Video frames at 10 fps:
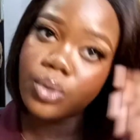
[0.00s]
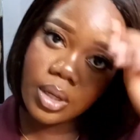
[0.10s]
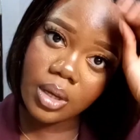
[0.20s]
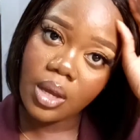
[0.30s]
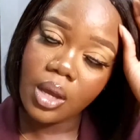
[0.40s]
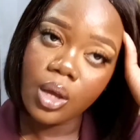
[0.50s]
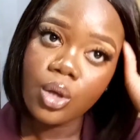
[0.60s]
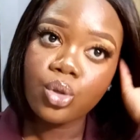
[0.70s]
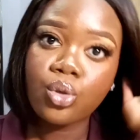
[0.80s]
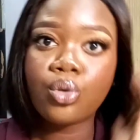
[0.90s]
Okay,
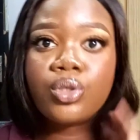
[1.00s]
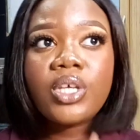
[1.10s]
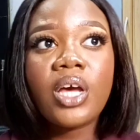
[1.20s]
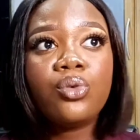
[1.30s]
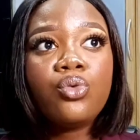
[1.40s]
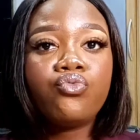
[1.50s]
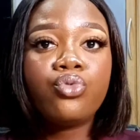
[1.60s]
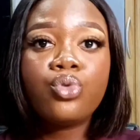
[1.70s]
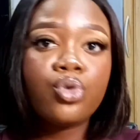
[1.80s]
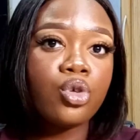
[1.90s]
so there are no
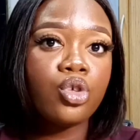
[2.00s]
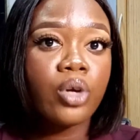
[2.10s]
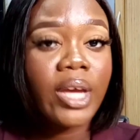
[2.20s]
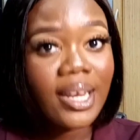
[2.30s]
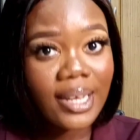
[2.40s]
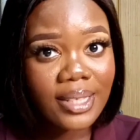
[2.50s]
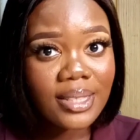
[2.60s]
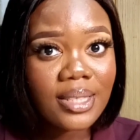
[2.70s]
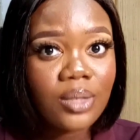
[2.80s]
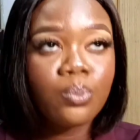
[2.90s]
rules on your hair
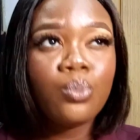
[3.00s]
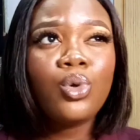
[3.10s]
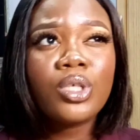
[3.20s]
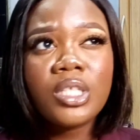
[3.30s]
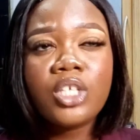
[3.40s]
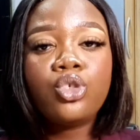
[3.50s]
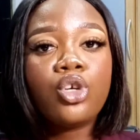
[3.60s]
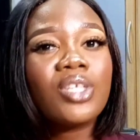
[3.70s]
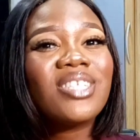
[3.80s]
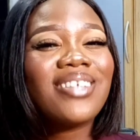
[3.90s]
length, mostly
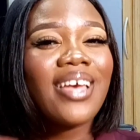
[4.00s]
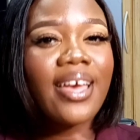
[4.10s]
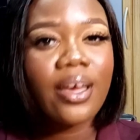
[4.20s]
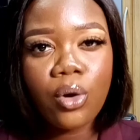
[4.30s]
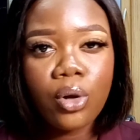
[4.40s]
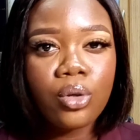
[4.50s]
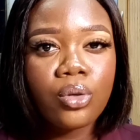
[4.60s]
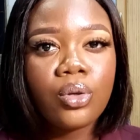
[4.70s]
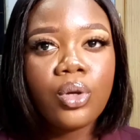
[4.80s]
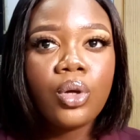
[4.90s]
just hair color.